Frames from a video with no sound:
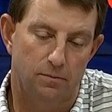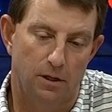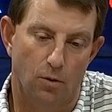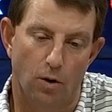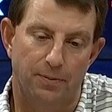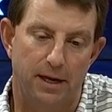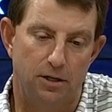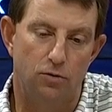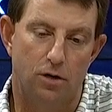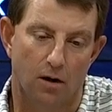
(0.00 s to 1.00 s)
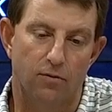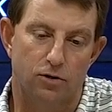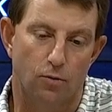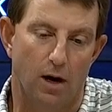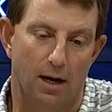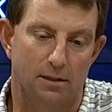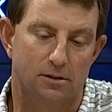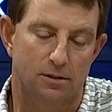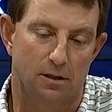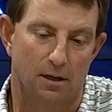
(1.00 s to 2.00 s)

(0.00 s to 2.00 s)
you know, what they do coverage-wise.